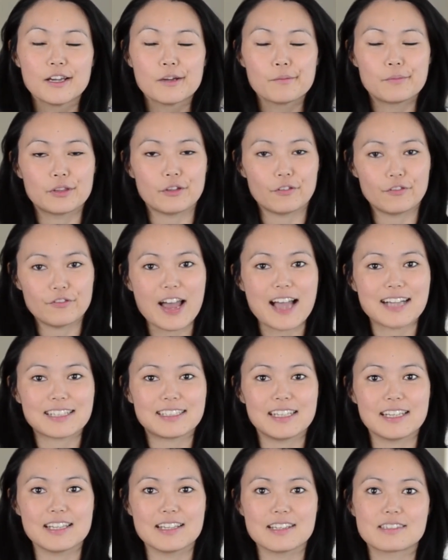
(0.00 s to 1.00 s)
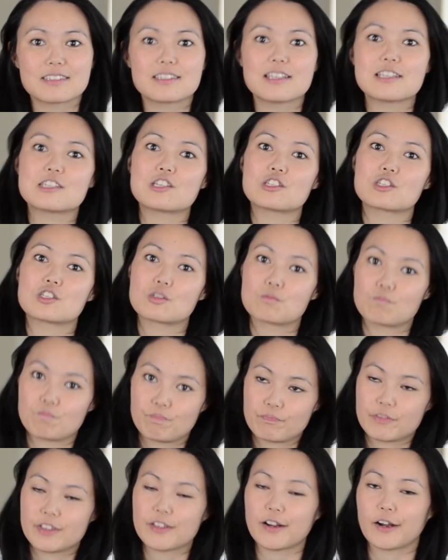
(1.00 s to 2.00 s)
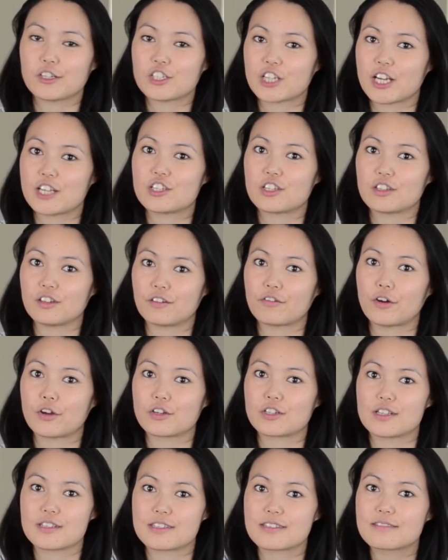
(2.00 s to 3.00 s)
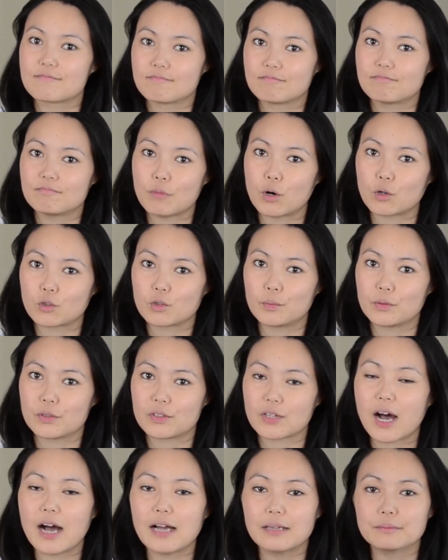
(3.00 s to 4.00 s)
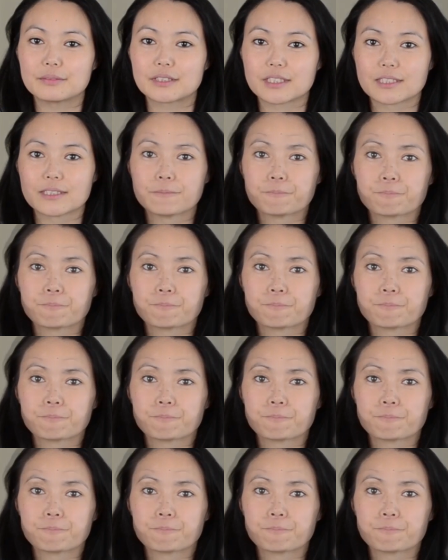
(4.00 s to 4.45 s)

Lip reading: But the fact is they're just, changing their focus multiple times.